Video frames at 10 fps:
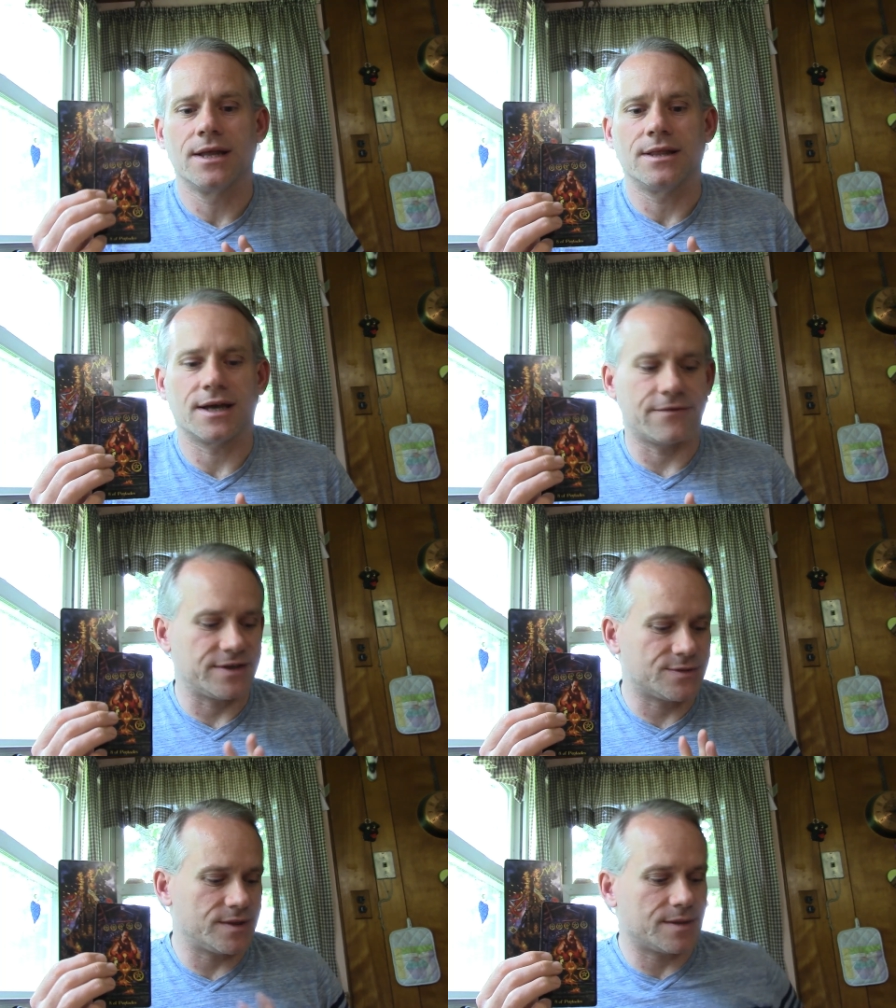Like if
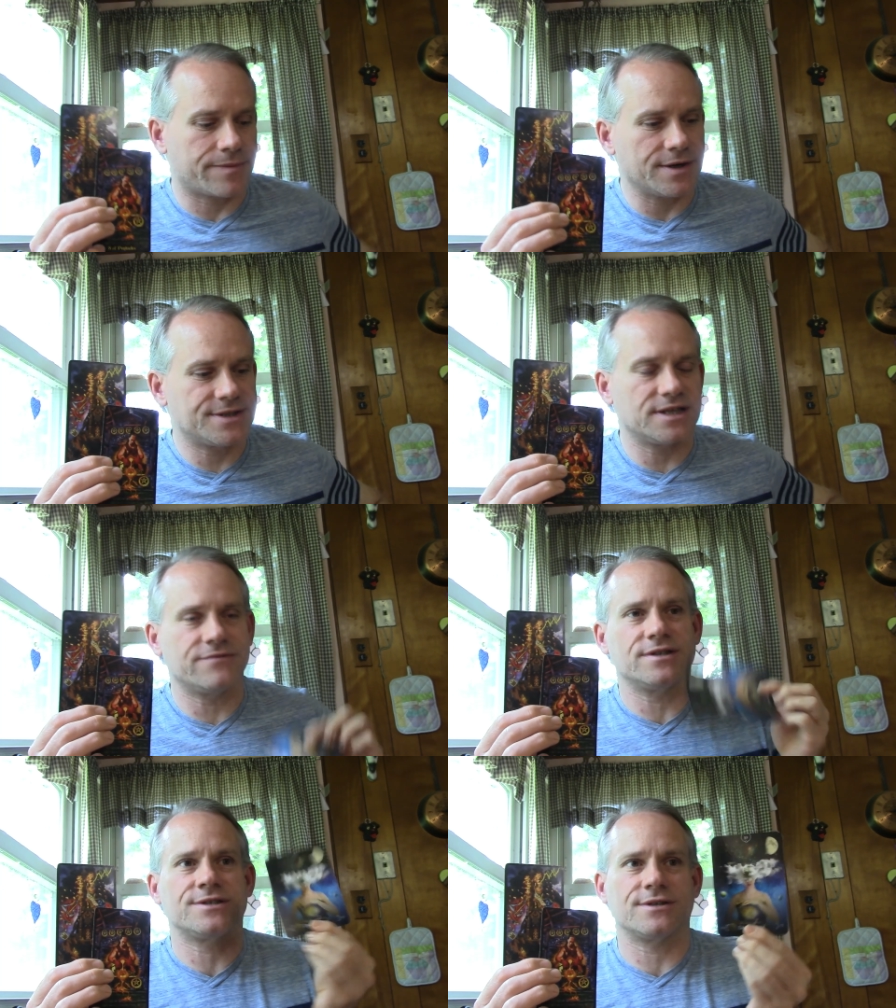it's with the person
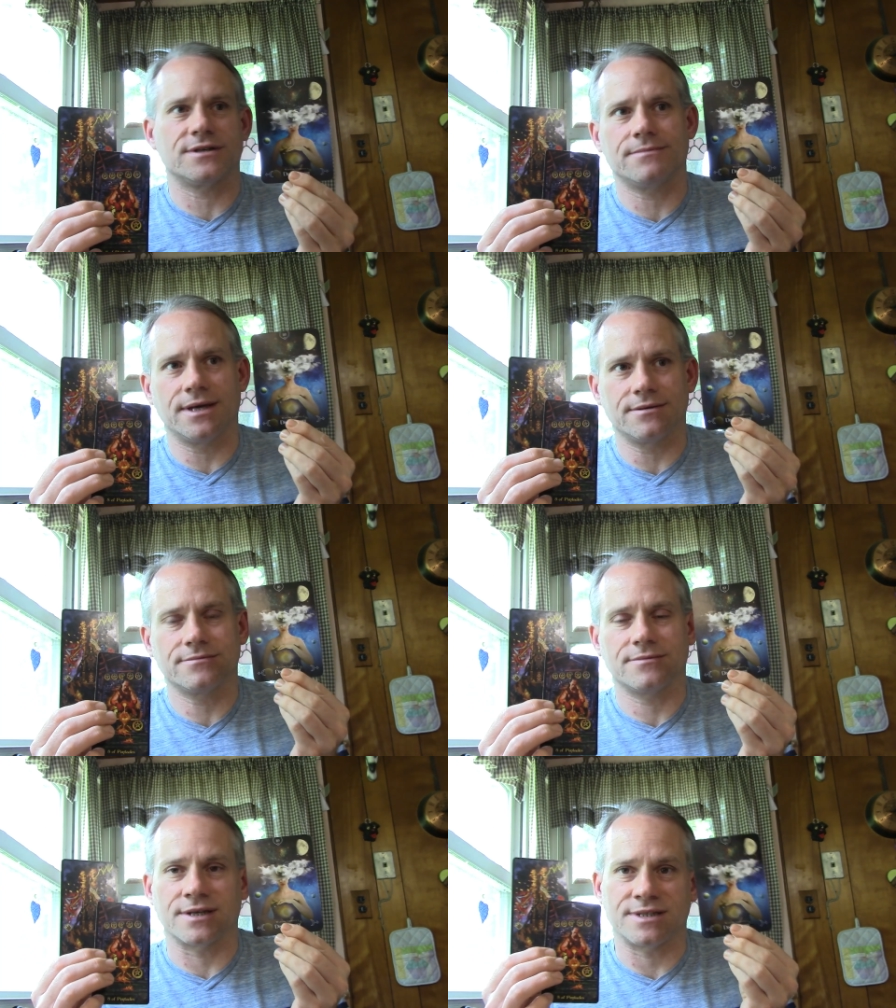of
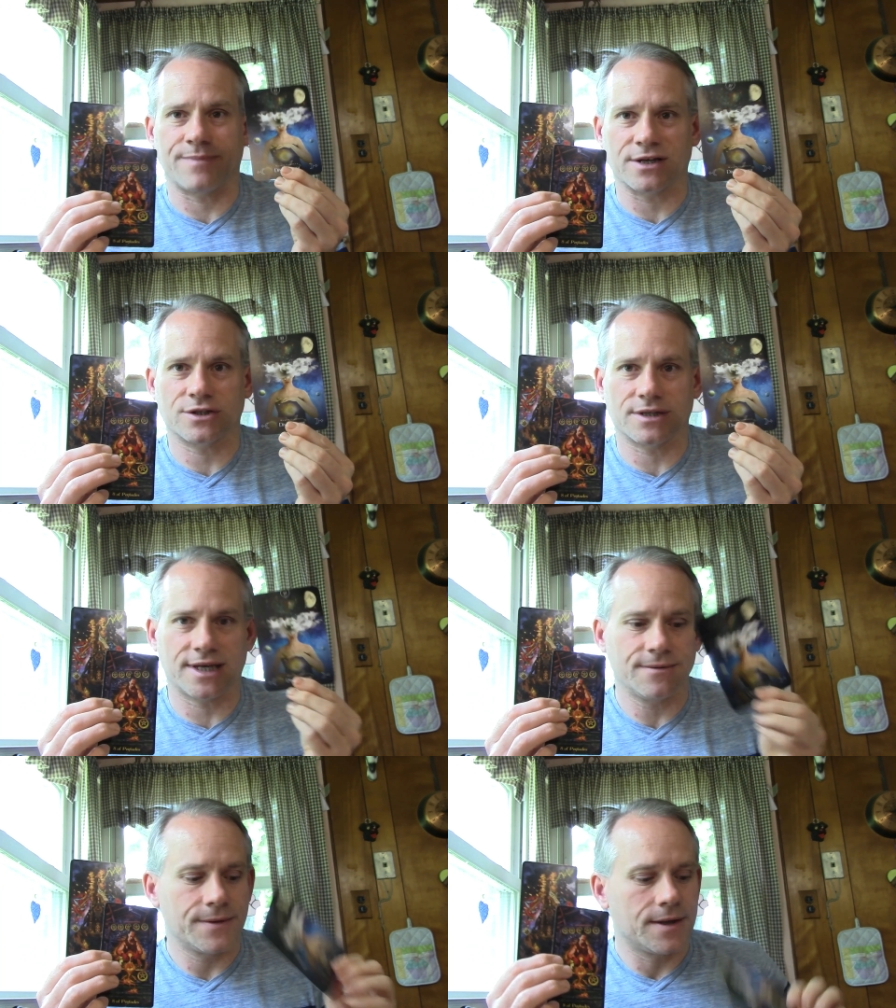discernment,
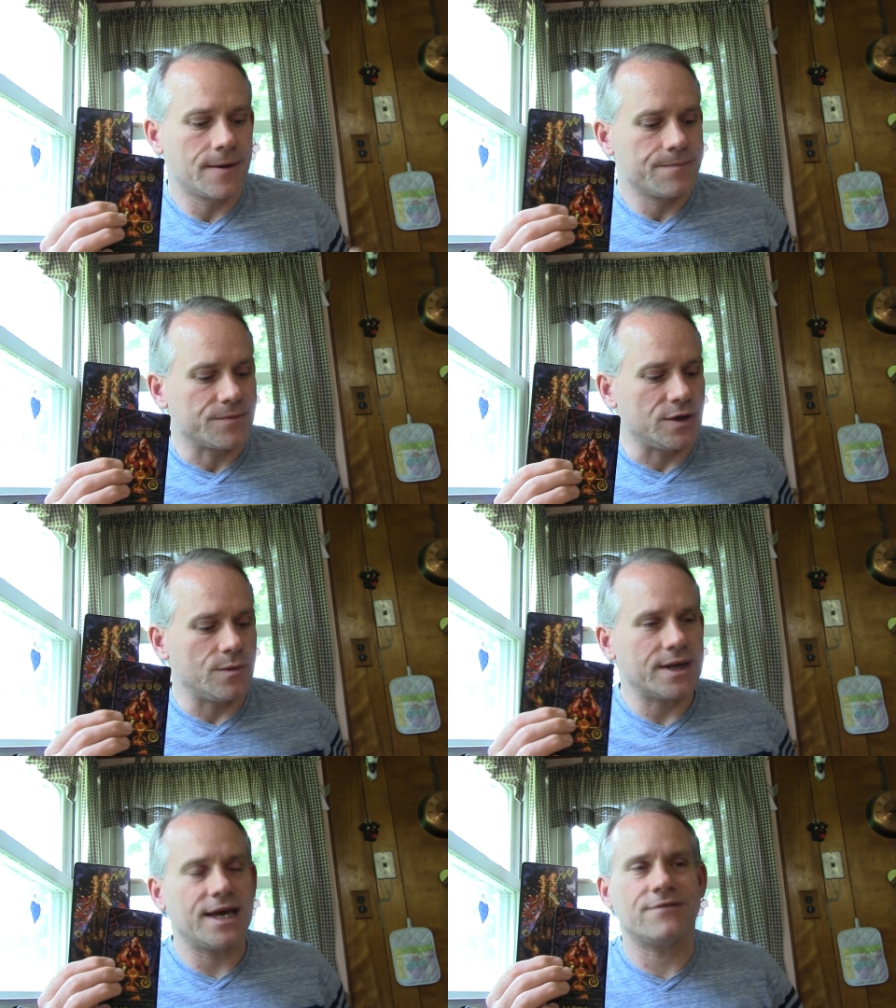especially, you
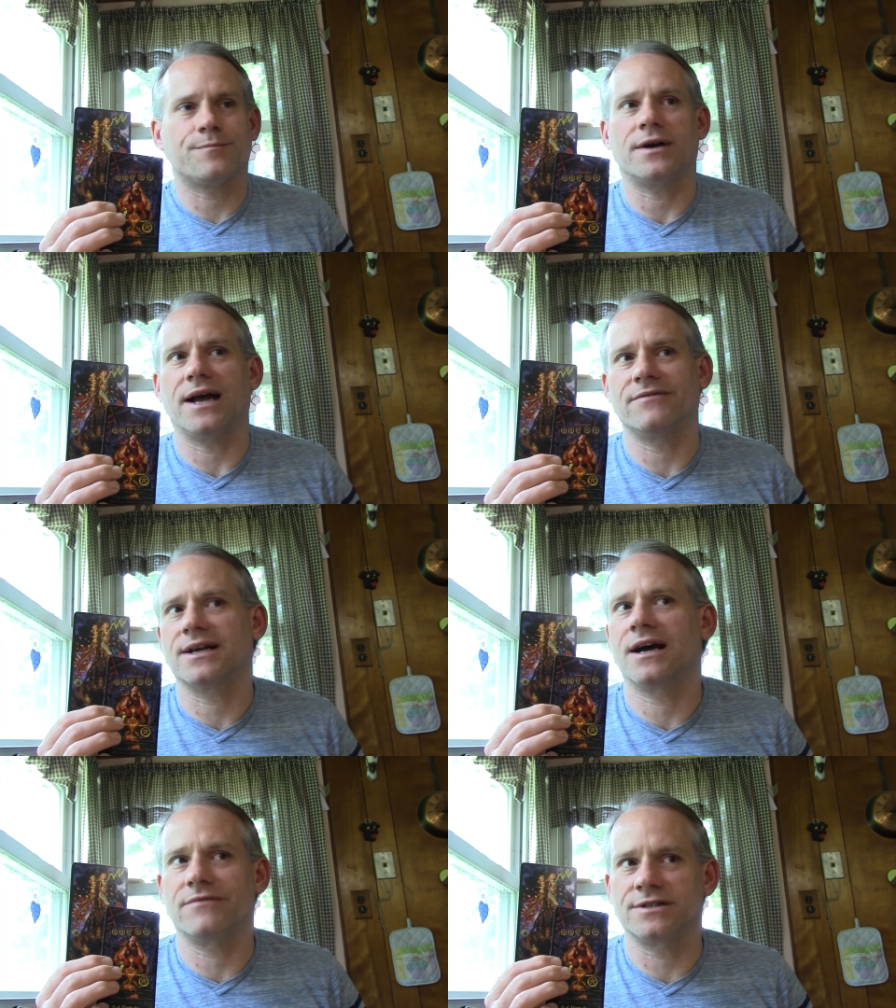want to have private
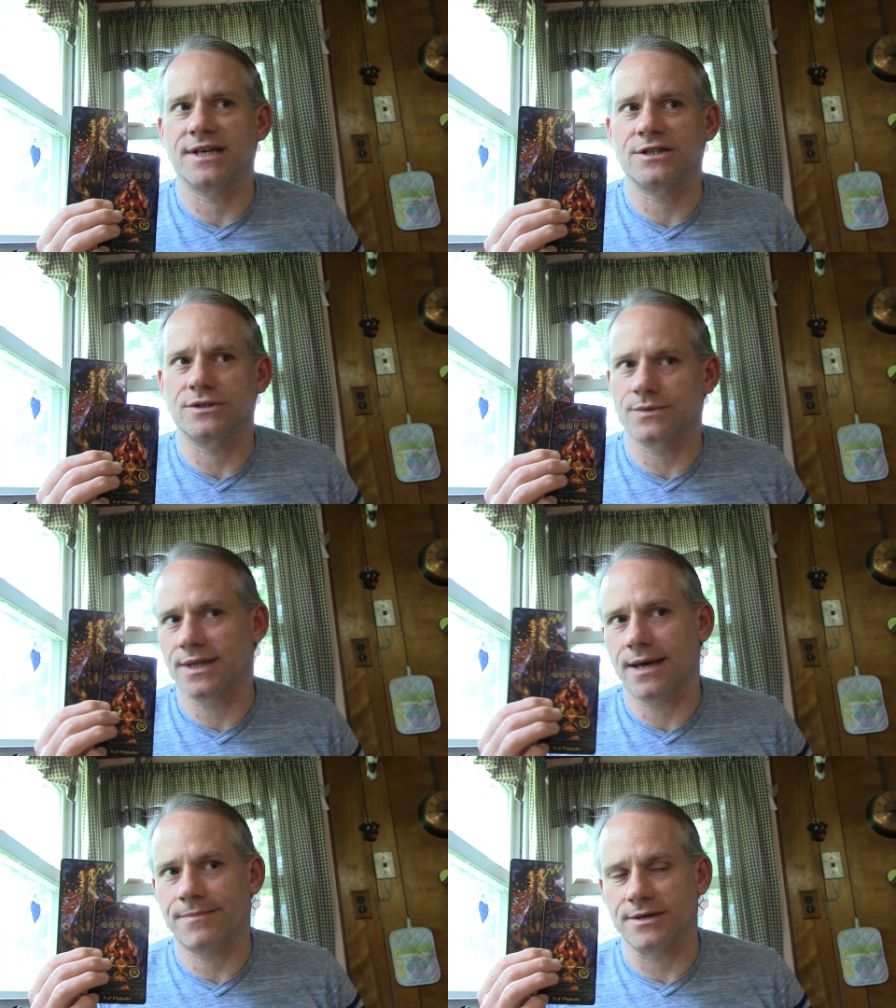conversations with
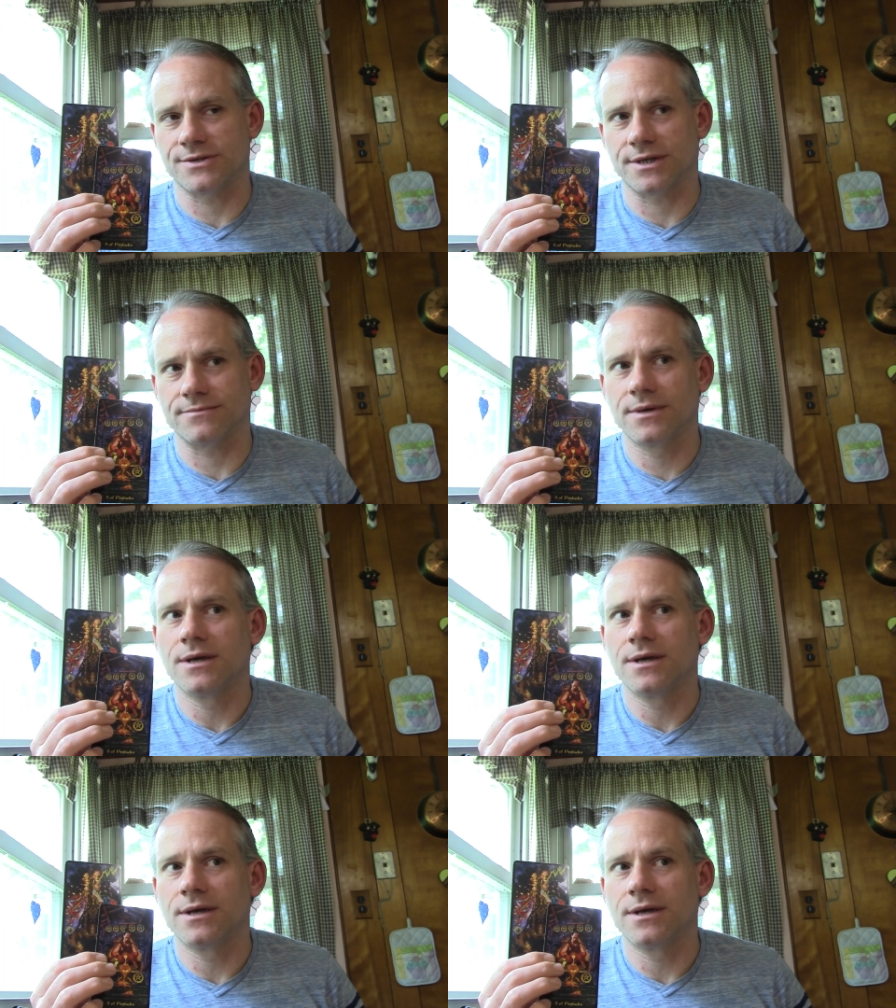that person.